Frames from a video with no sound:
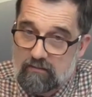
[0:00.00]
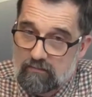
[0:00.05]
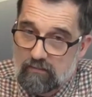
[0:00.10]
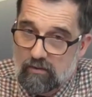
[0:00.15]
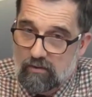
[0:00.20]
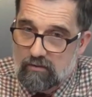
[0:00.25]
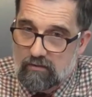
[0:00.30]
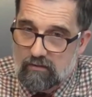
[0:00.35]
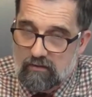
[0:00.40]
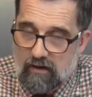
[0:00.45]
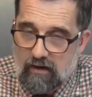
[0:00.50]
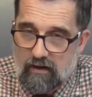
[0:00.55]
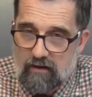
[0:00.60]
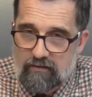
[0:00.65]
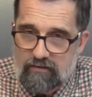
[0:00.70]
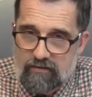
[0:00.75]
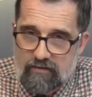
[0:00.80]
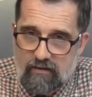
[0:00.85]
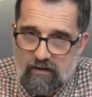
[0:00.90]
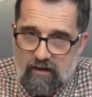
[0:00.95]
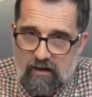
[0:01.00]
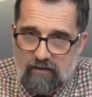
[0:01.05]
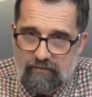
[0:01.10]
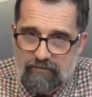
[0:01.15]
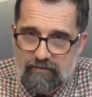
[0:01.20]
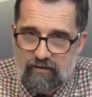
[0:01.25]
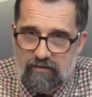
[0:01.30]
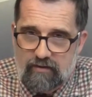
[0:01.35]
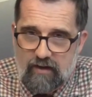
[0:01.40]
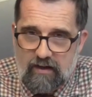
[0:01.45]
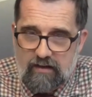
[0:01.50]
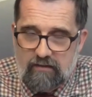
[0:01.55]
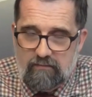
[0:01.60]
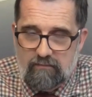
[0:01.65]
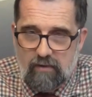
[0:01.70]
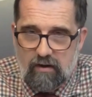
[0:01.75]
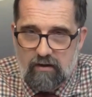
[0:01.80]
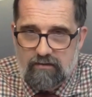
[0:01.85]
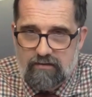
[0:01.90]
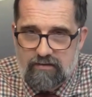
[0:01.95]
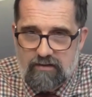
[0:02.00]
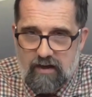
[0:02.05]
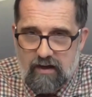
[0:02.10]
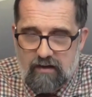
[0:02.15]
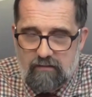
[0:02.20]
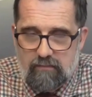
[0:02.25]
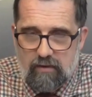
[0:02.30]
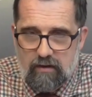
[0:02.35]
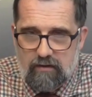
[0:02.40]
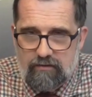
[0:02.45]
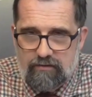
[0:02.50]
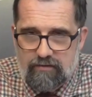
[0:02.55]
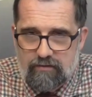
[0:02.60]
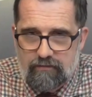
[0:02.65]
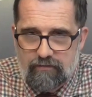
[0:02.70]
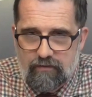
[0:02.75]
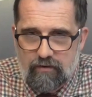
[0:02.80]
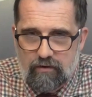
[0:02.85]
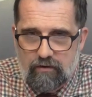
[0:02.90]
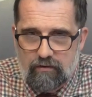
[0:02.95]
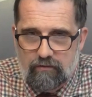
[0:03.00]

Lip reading: more or less, after 9 months, 10 months of